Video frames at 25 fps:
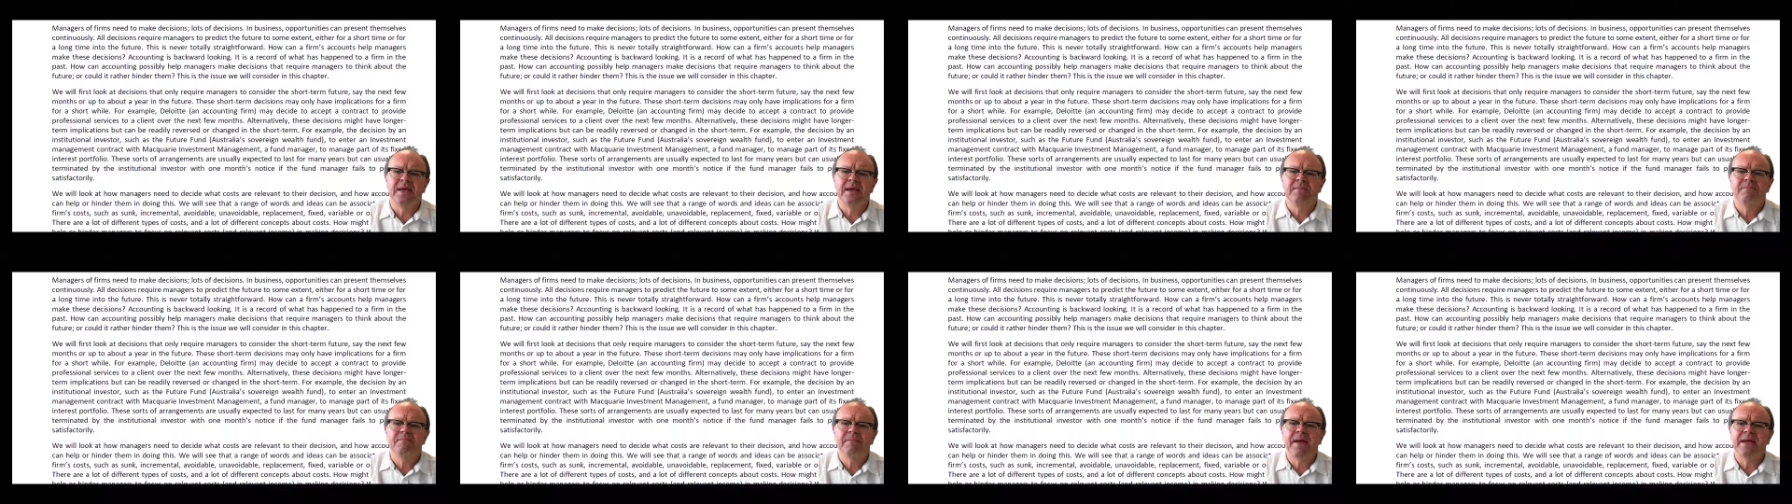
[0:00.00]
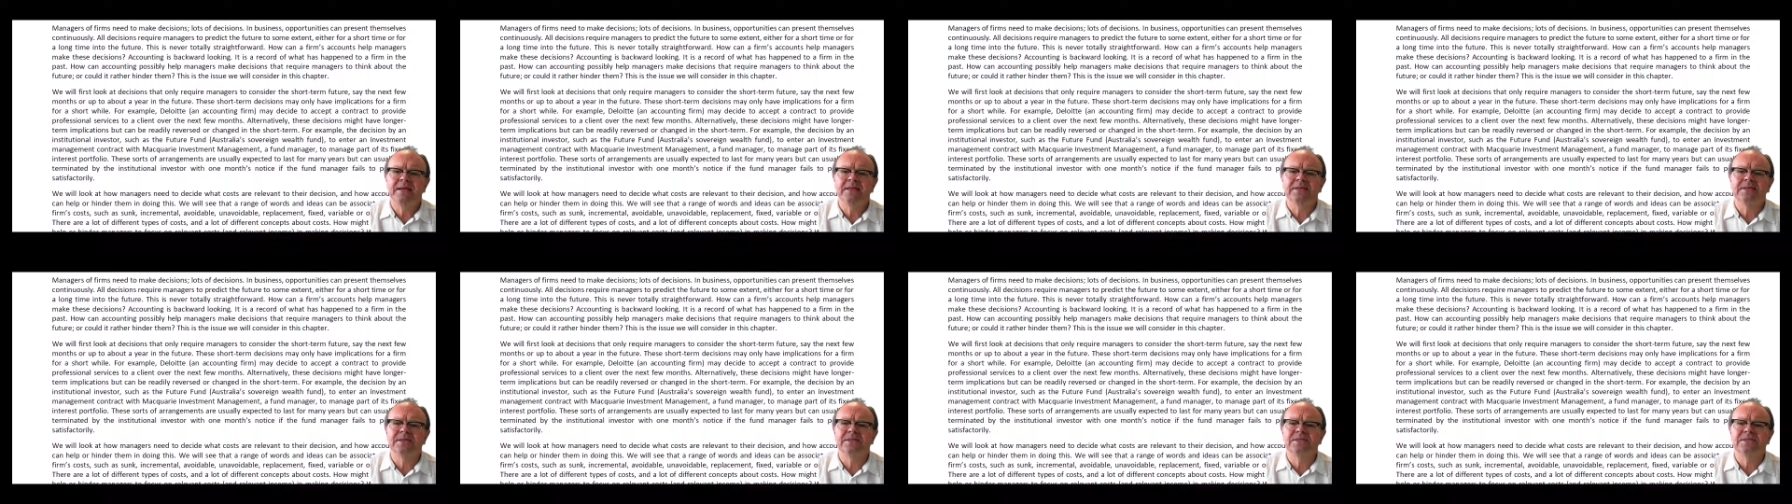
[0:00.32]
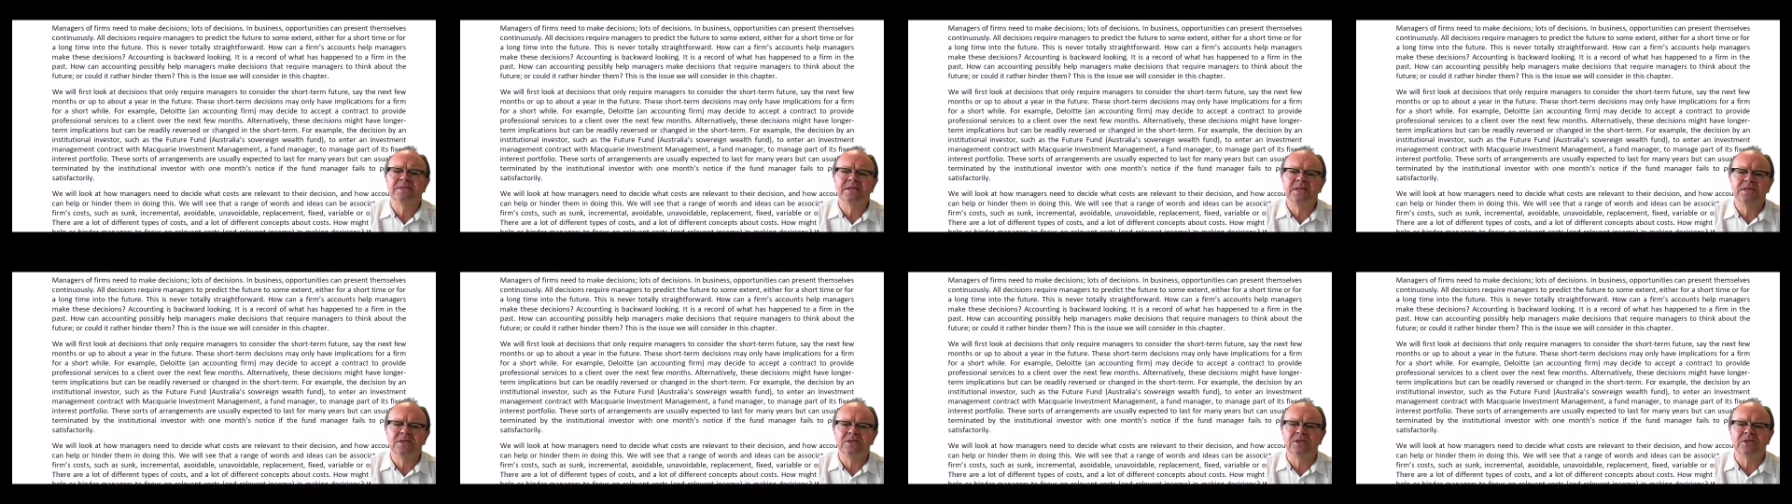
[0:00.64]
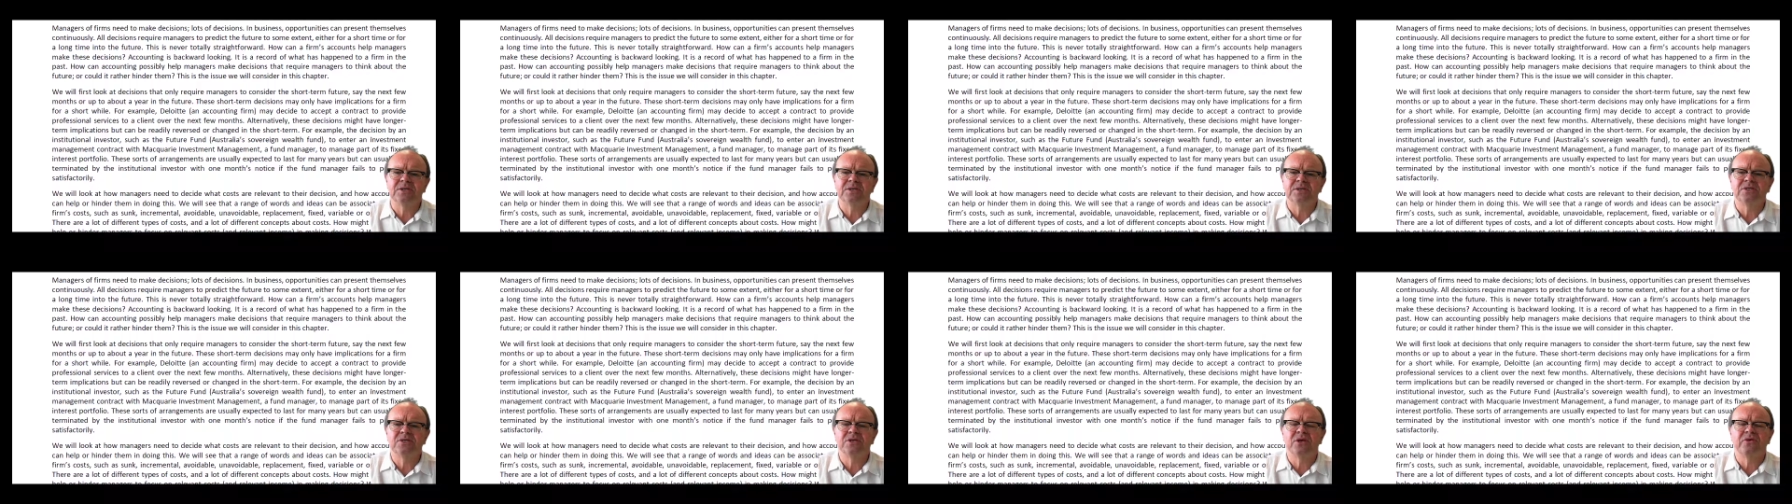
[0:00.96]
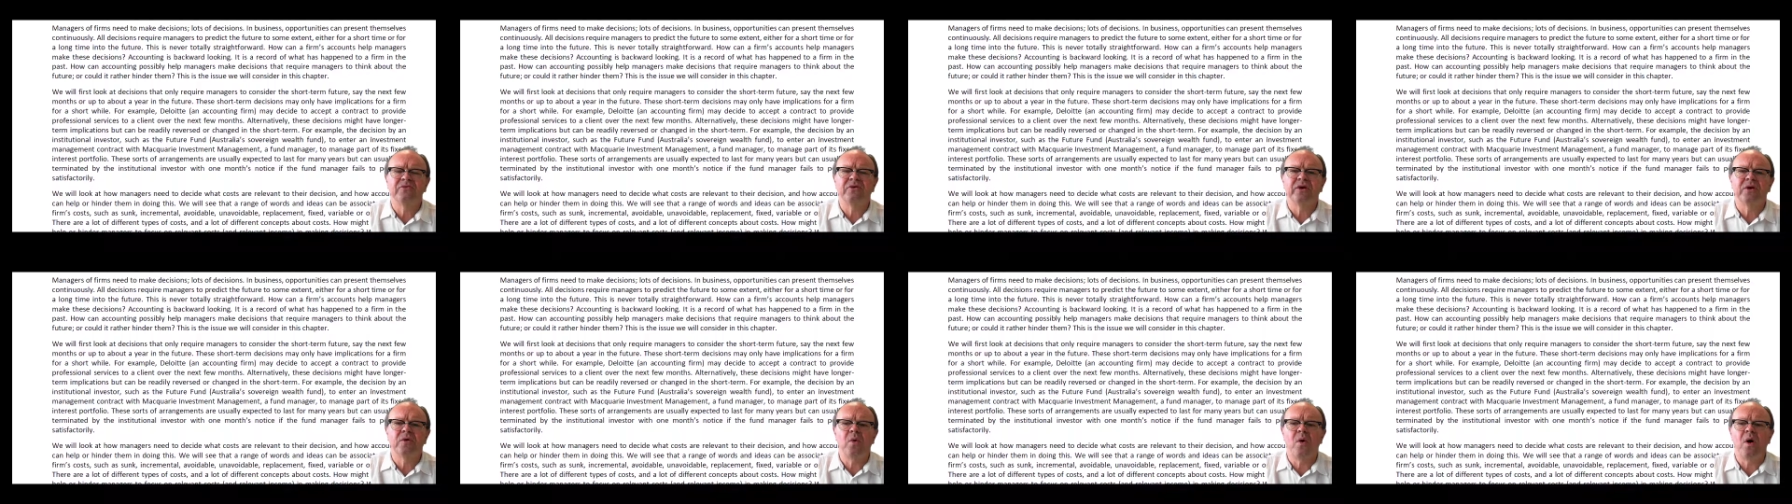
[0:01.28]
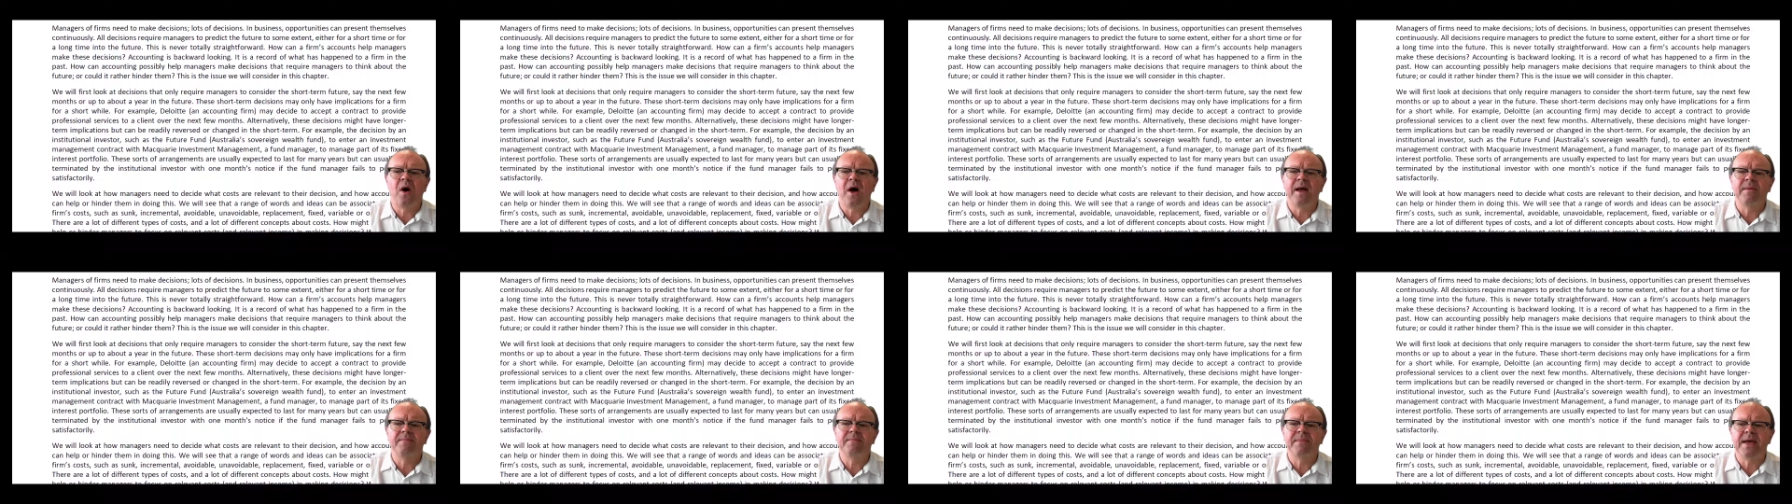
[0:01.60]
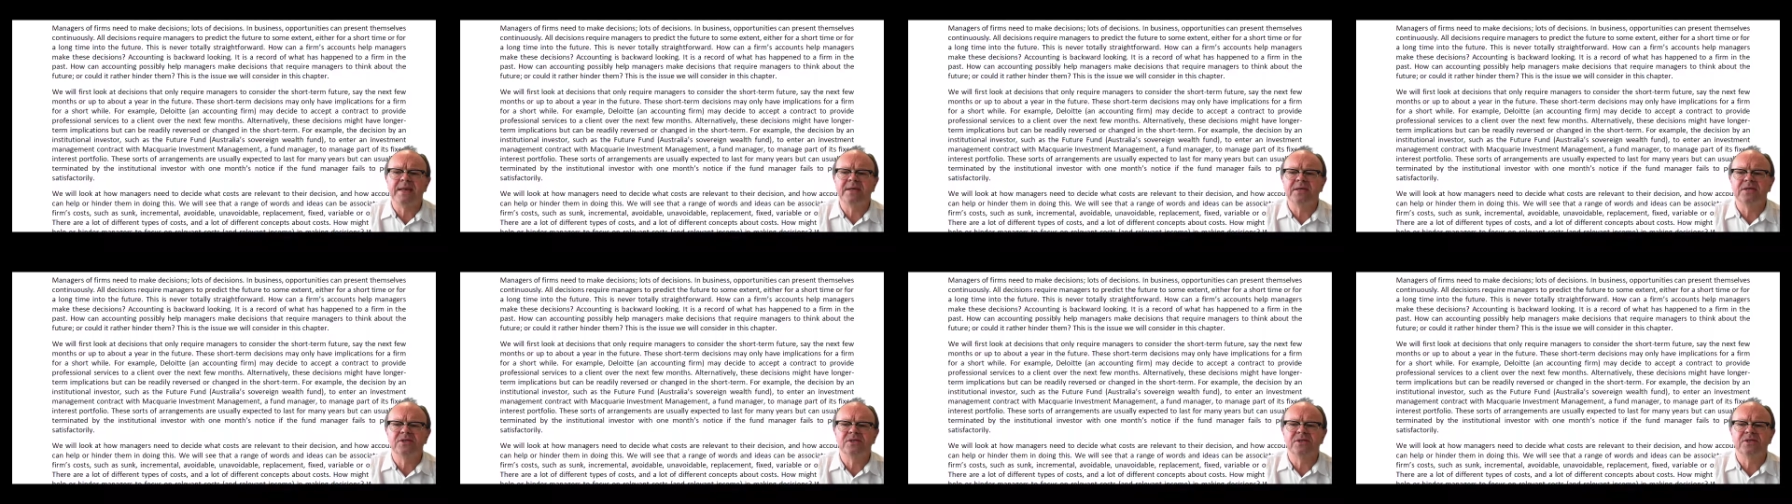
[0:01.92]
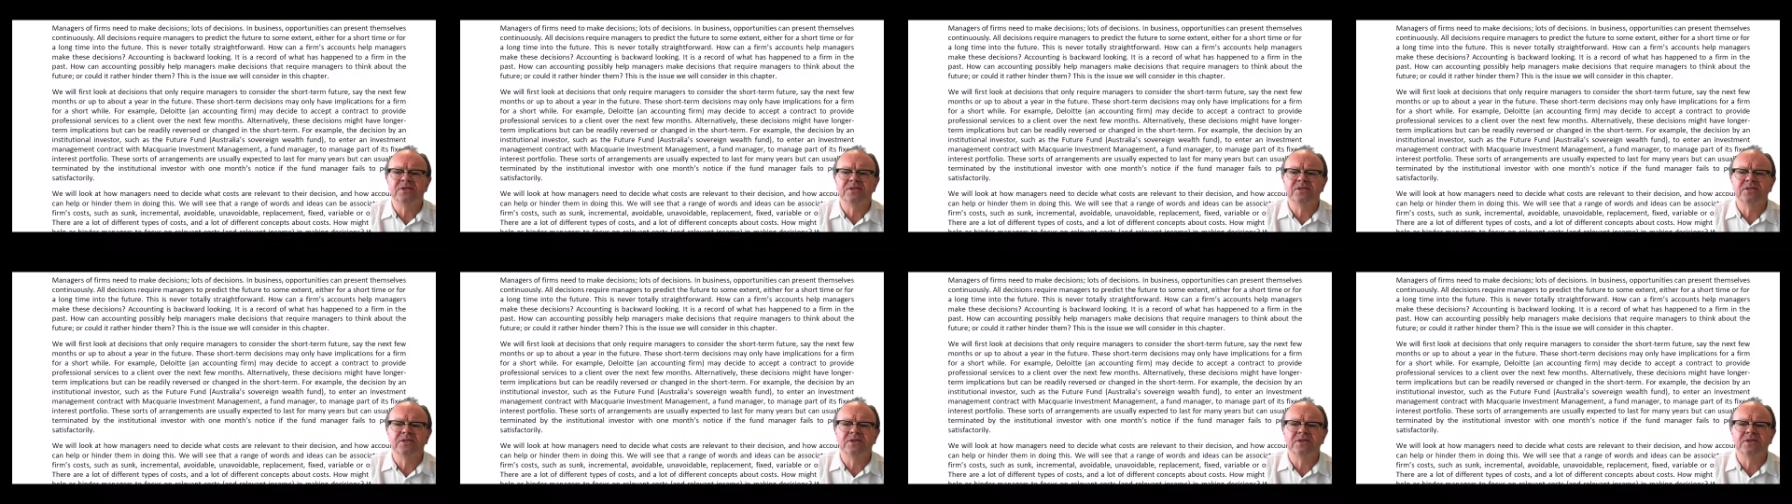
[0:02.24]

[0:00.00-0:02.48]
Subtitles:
make decisions that require managers